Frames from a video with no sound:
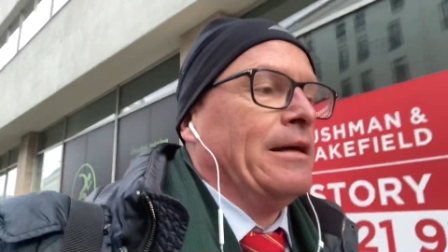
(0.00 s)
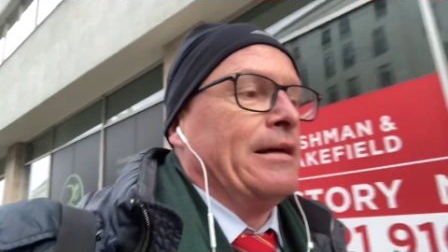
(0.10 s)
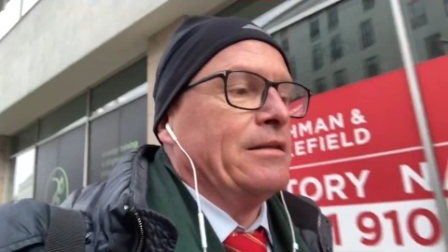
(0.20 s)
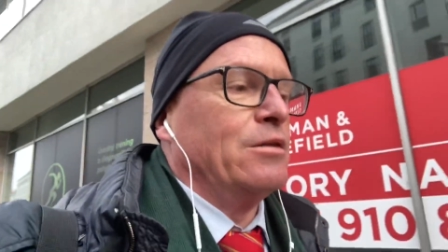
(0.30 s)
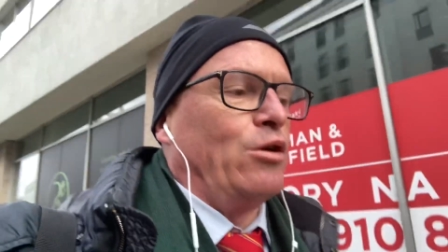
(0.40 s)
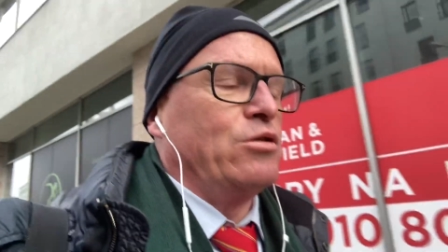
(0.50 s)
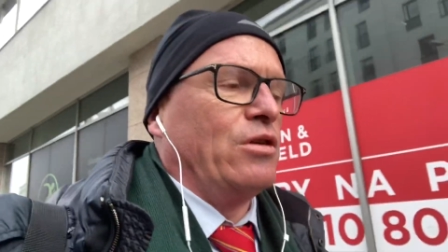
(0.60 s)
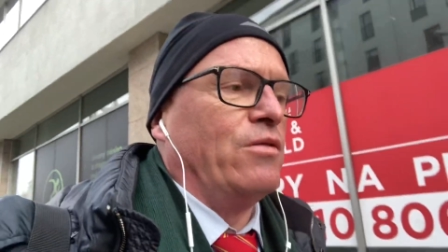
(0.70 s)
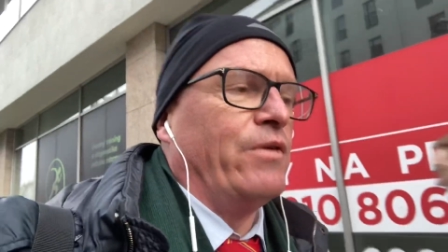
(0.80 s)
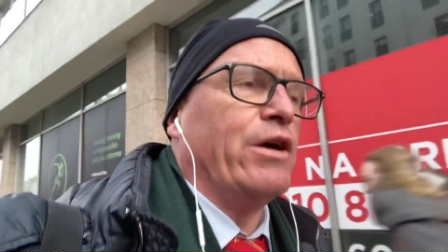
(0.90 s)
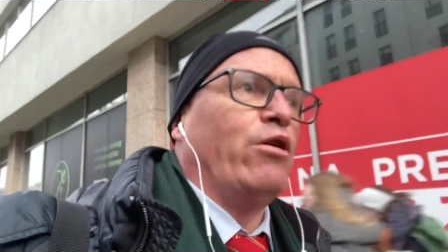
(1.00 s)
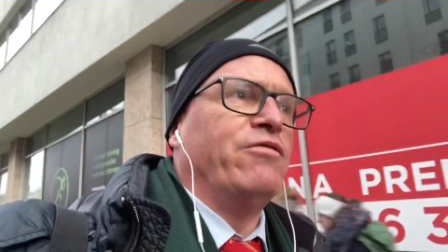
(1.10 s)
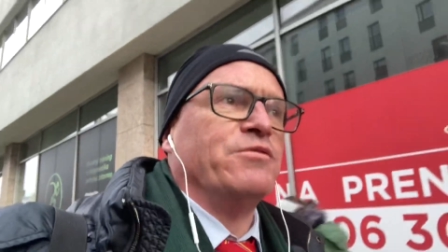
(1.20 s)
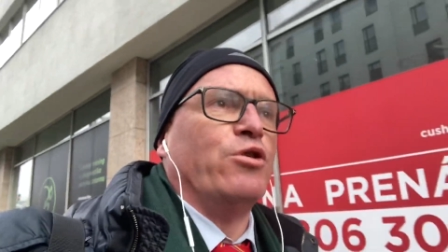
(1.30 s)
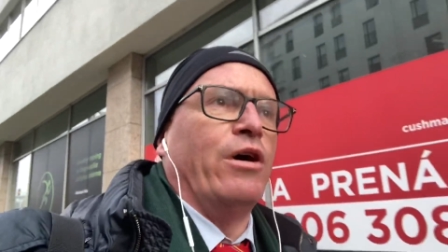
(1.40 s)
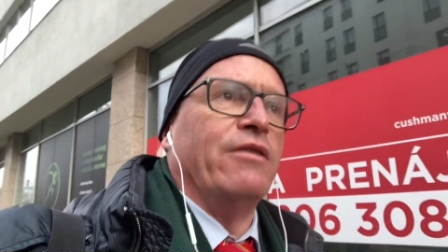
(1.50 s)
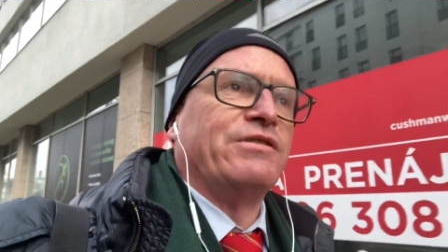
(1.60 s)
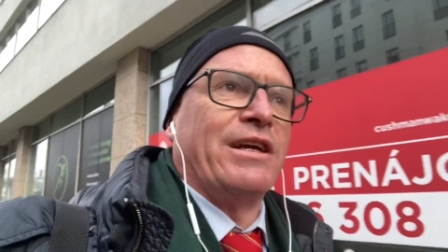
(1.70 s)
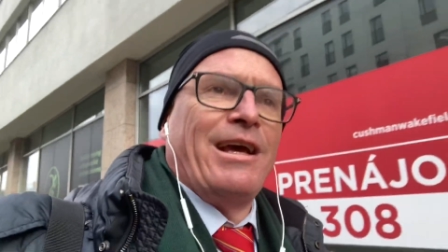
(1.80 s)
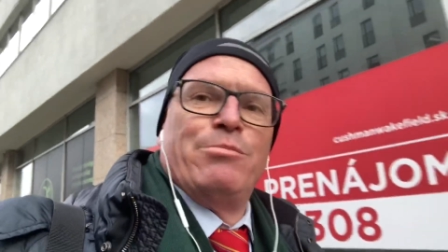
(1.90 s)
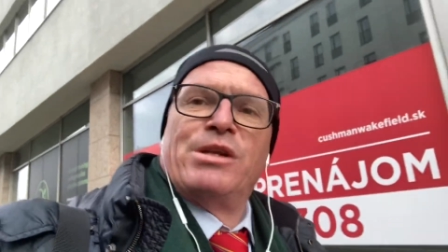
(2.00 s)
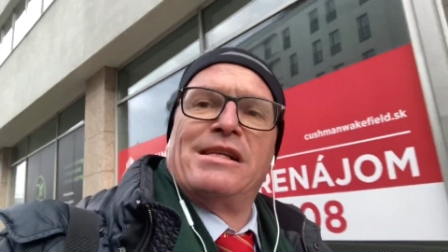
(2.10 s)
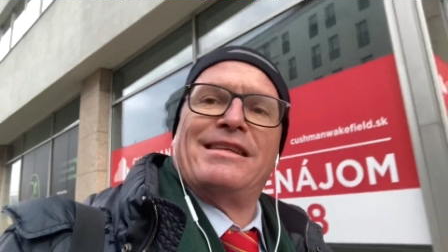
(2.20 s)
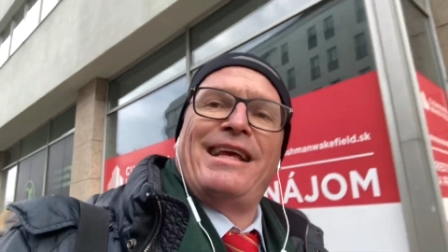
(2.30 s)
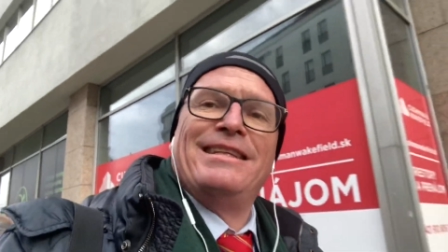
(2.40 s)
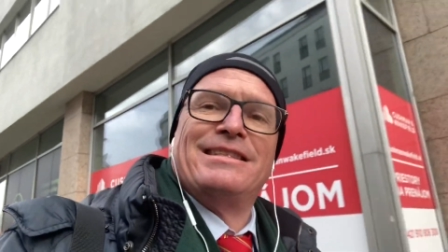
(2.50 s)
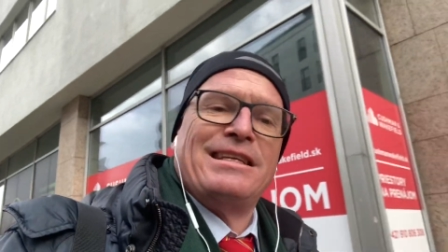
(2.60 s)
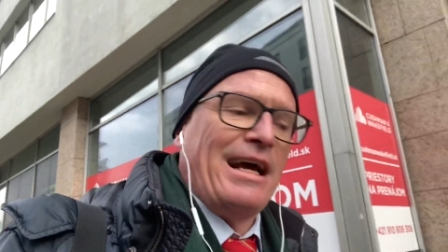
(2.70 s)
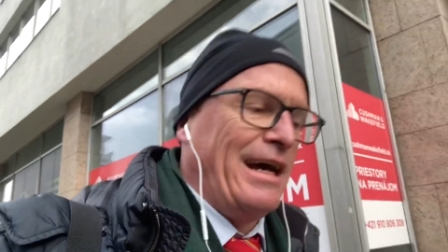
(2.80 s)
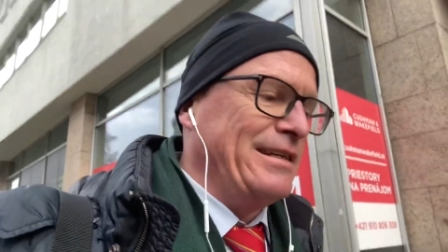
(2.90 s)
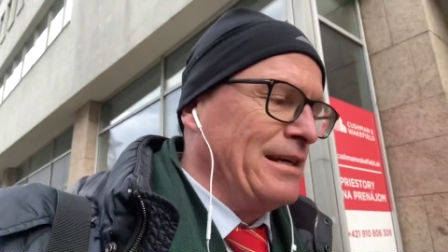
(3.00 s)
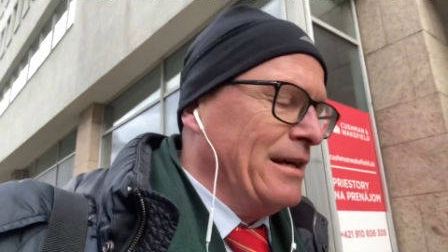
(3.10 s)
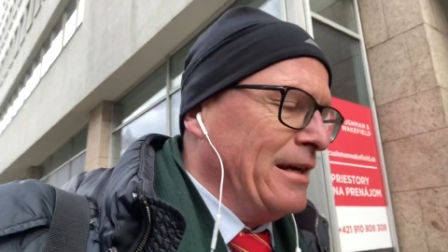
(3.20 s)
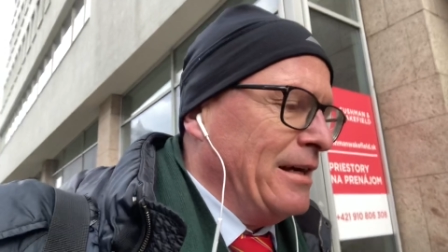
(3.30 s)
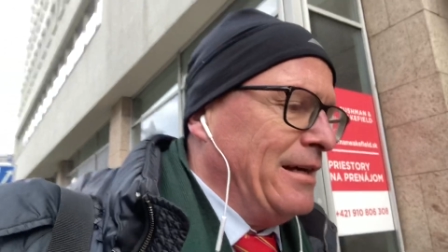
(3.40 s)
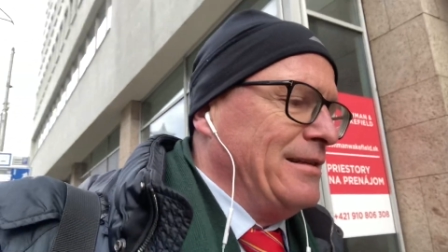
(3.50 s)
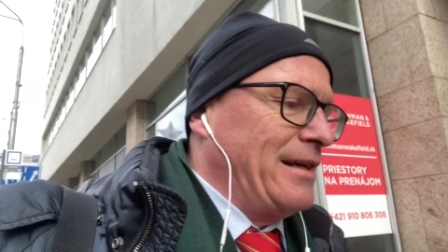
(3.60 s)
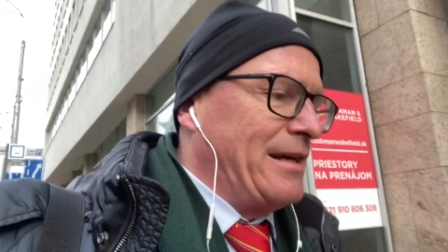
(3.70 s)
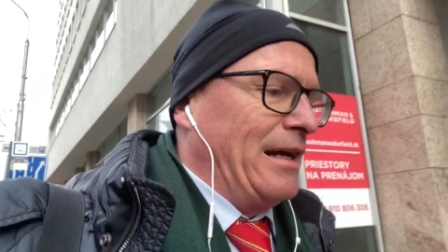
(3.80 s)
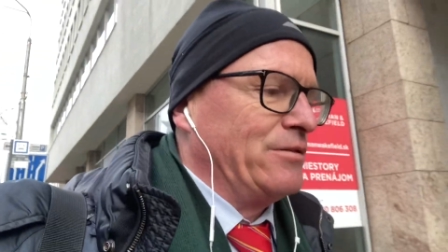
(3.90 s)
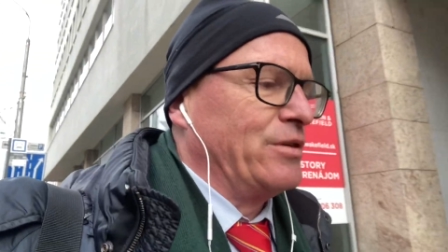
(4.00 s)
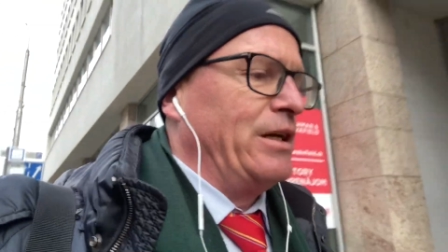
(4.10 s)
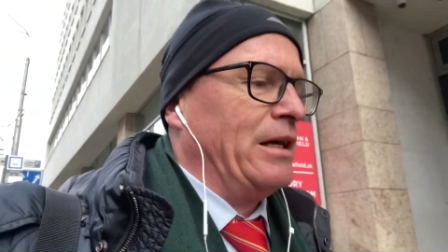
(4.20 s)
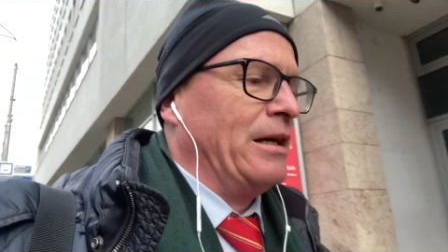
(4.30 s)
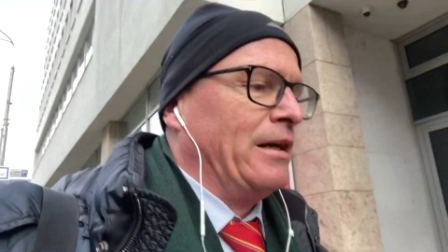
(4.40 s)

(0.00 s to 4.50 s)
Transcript: It's not very often you have the capitals inside the country.